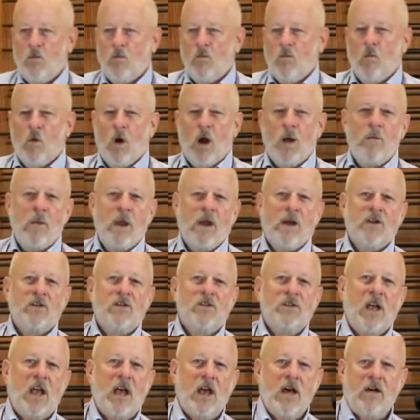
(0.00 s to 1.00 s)

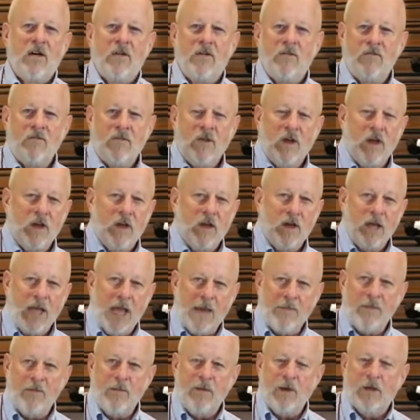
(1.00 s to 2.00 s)
Winemakers have the
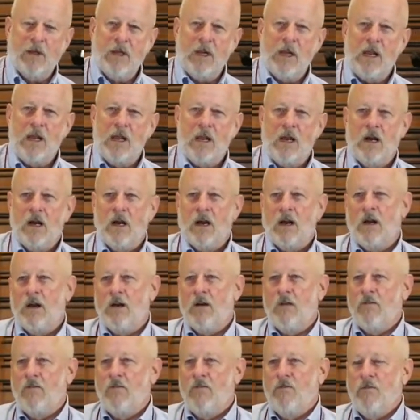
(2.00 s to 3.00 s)
capability
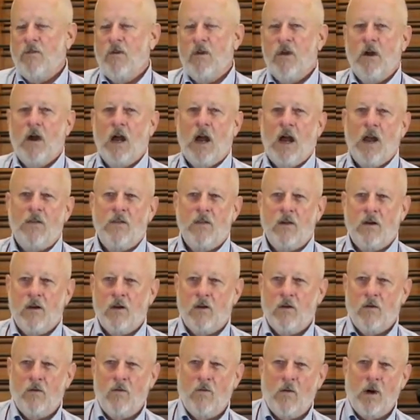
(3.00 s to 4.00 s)
of
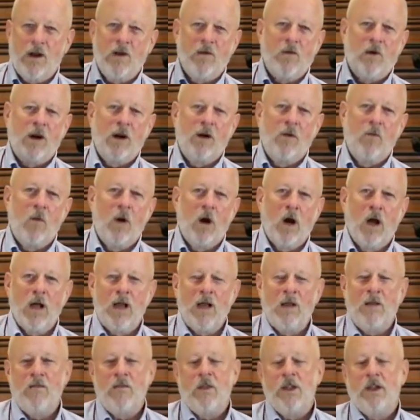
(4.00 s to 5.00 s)
either rendering a
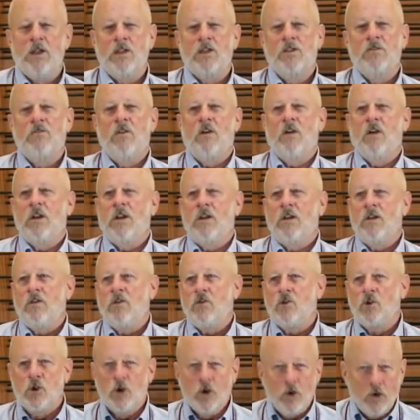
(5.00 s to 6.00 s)
wine that is
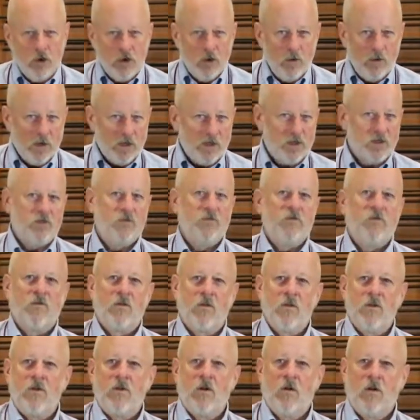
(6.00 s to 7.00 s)
very true to its
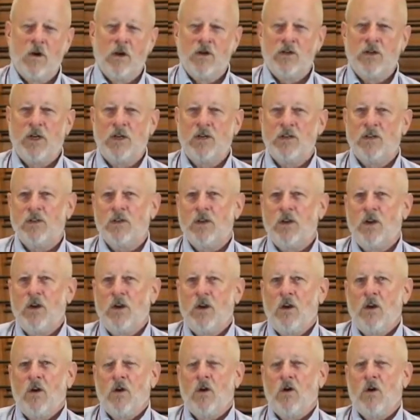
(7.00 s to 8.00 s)
fruit origins
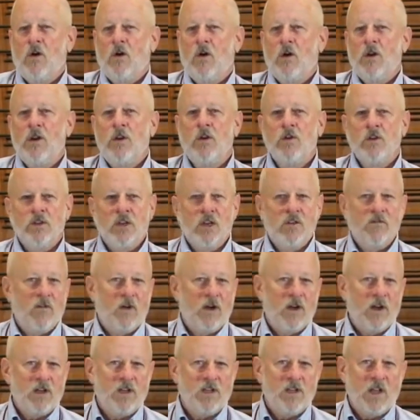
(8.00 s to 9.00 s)
or using
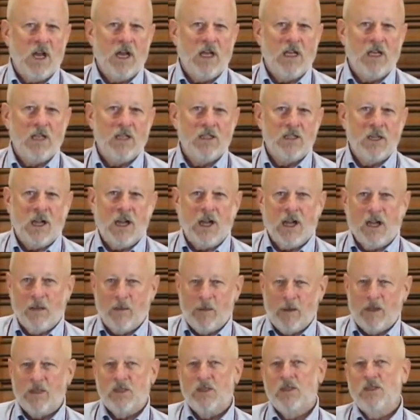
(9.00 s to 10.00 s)
various stylistic
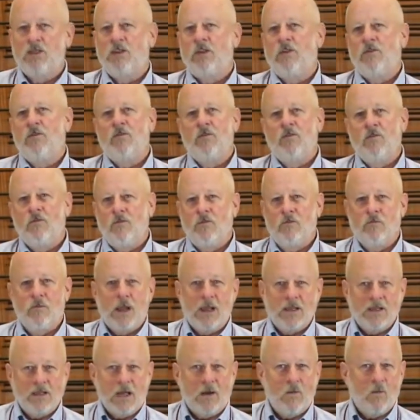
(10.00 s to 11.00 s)
elements to
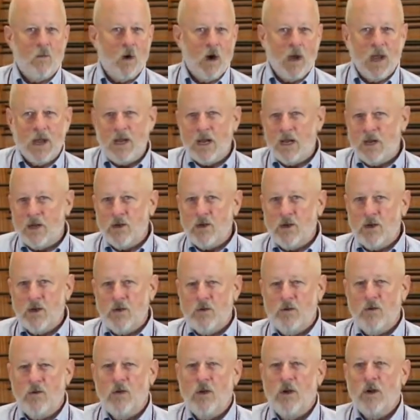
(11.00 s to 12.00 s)
make that wine
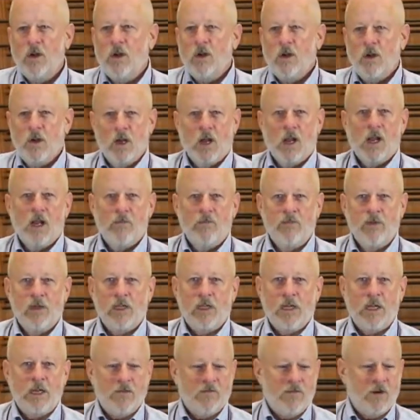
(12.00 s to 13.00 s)
into a
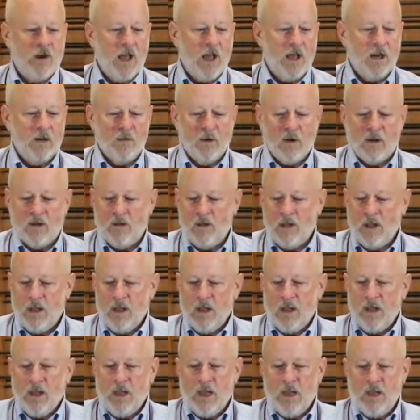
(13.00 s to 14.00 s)
completely different animal.
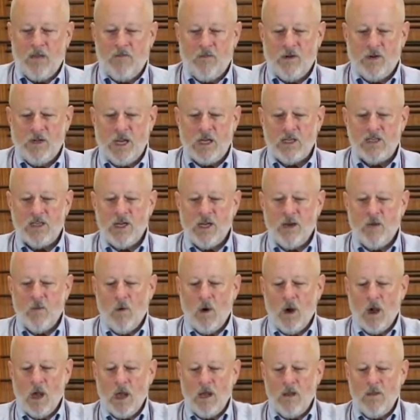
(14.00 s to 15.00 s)
If we're tasting a
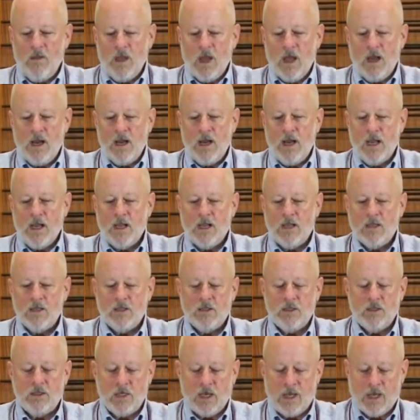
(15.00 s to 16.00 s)
wine that
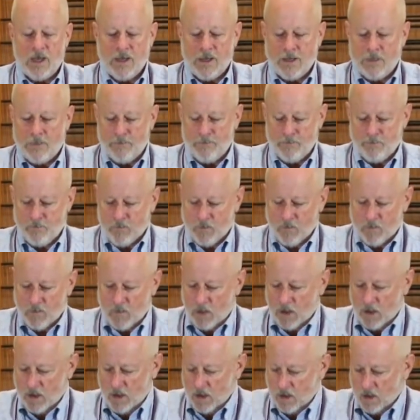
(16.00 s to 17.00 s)
is
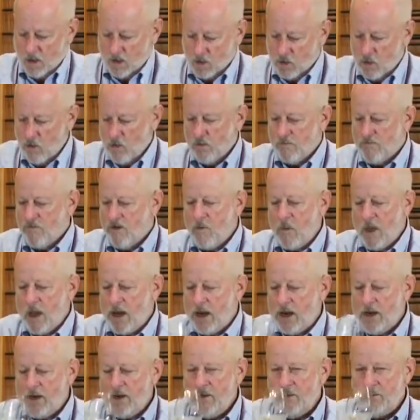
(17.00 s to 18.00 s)
cool
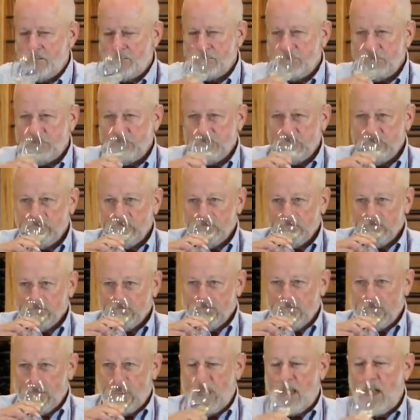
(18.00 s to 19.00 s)
fermented
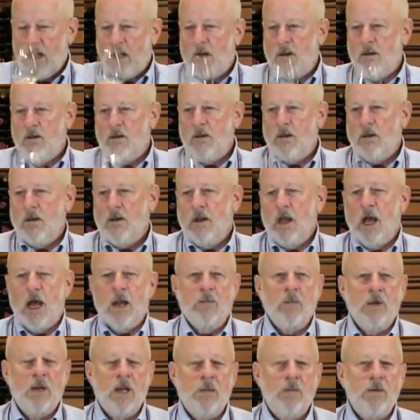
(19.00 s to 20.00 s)
and
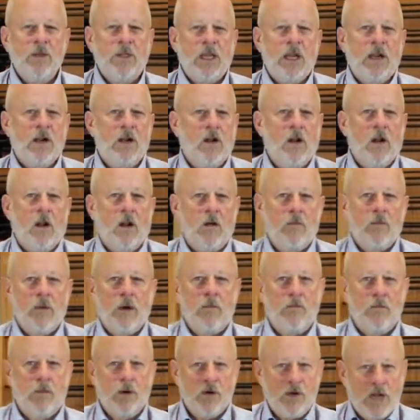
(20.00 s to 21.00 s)
not manipulated at all,
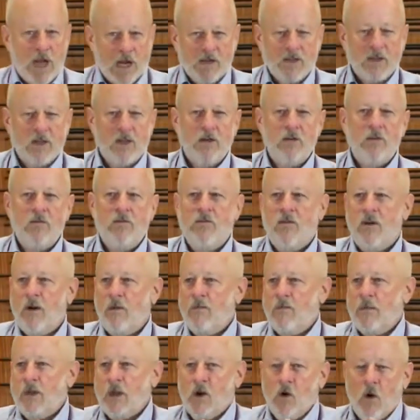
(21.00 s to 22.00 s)
but protected
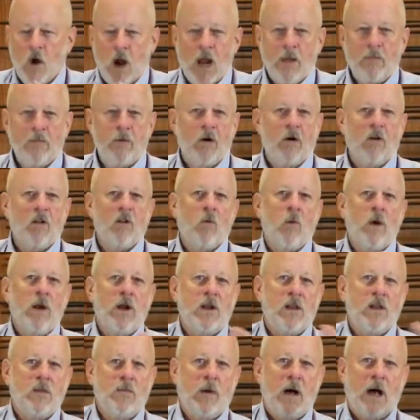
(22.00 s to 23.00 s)
from the grape all the way
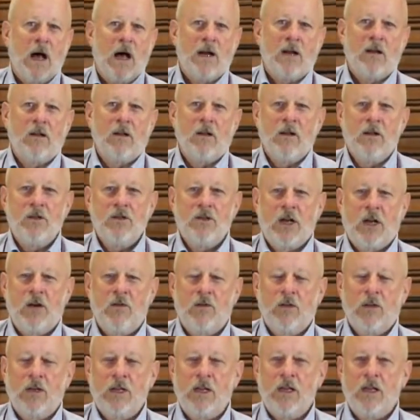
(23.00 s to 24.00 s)
to the bottle,
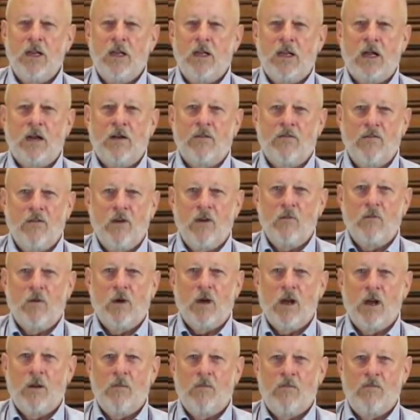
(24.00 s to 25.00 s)
generally a lot of fruit
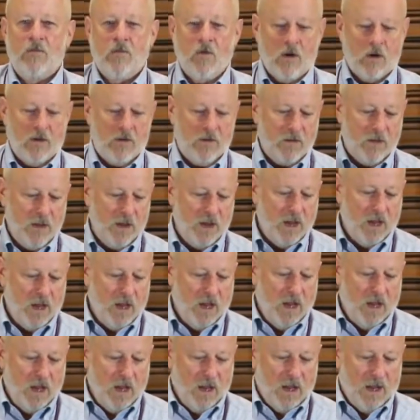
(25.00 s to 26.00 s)
will come forth.
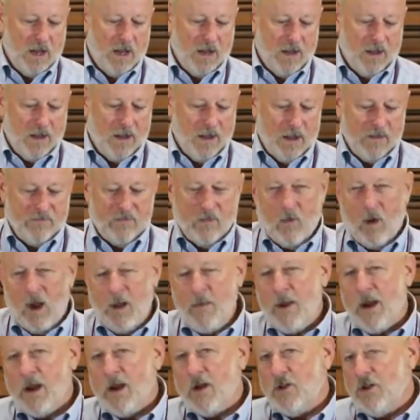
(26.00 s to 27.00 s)
If a
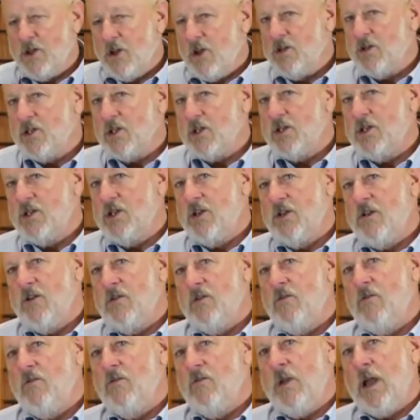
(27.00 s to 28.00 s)
winemaker chooses
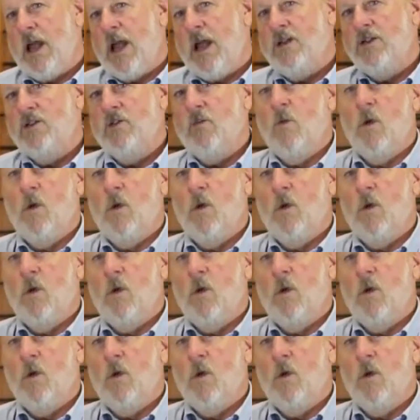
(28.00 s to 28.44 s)
to age a